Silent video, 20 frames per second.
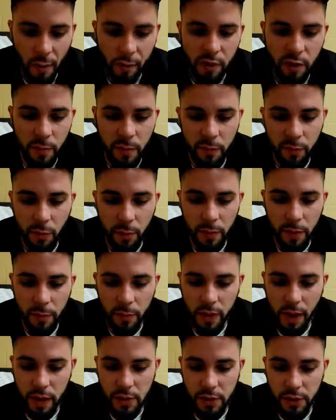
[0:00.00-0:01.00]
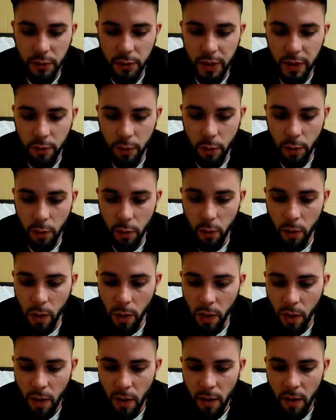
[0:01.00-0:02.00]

I want to be remembered as their hero.